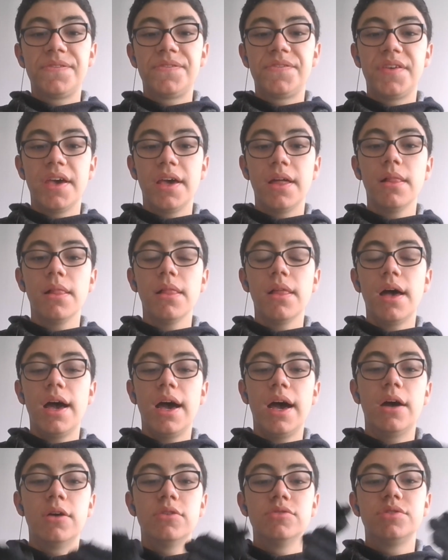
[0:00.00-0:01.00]
tell
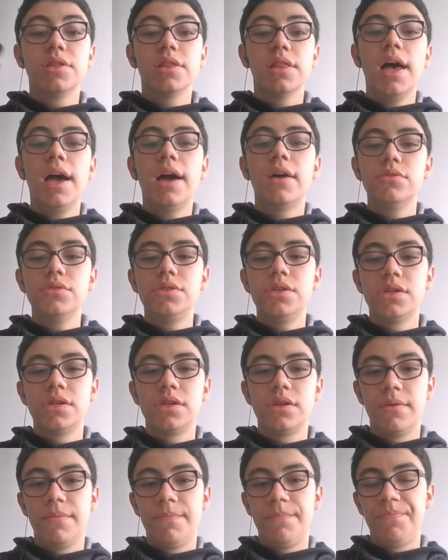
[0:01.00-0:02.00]
out loud
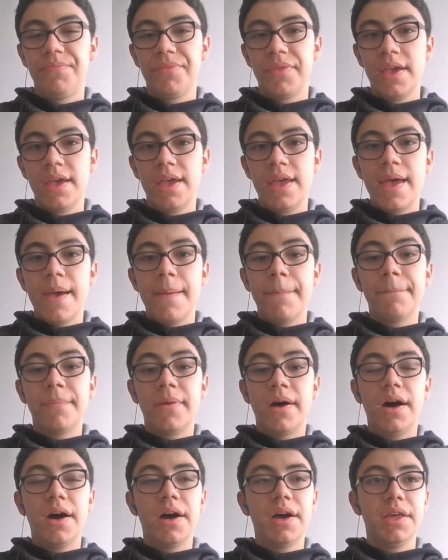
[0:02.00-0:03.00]

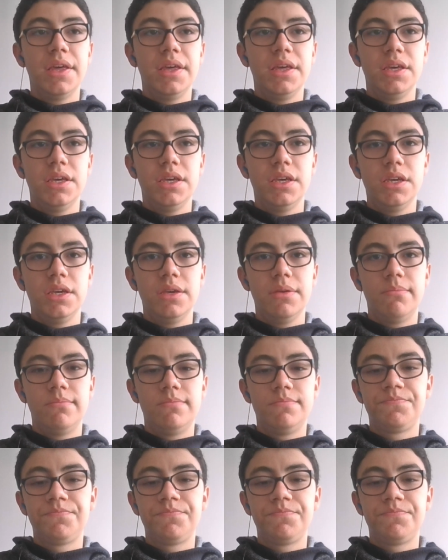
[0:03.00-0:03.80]
my